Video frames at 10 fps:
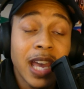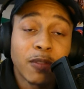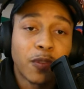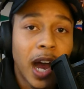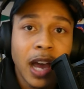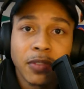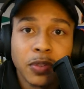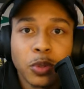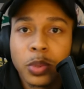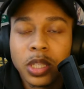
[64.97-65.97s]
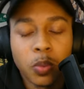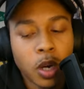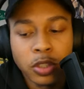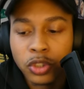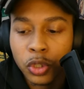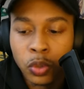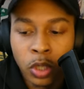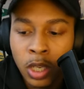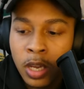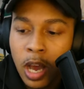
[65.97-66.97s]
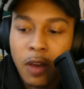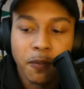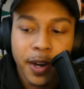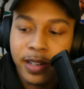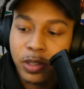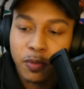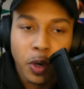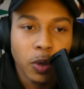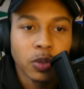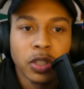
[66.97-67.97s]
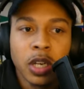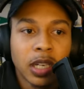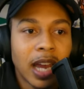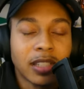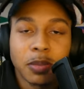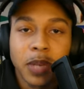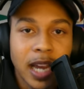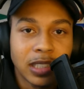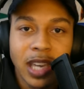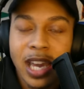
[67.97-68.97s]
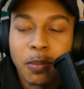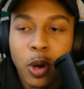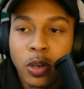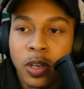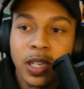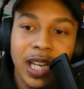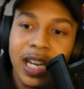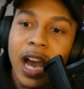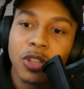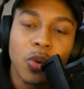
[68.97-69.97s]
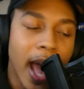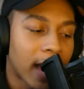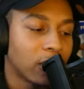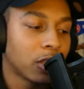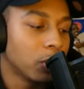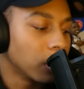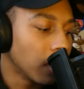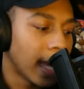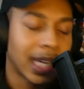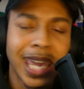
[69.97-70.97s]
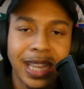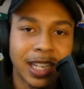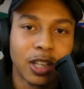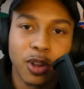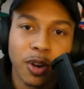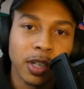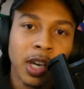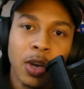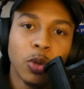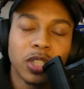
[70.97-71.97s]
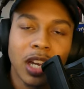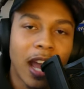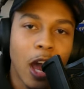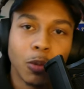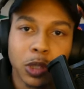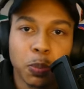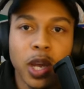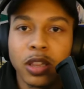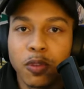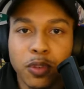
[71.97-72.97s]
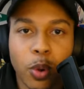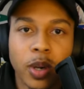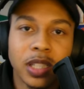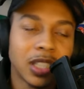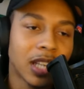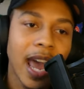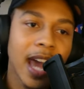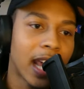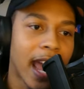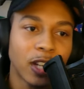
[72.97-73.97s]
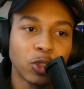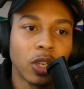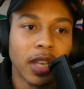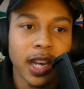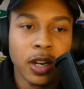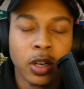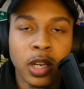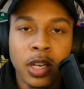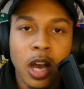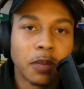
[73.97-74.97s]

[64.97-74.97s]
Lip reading: and 5 if you really wanted to. Very diverse. Got some nice game on her. And then now you add a shooter like Caitlin Clark, who's going to help spread the floor and just add an extra layer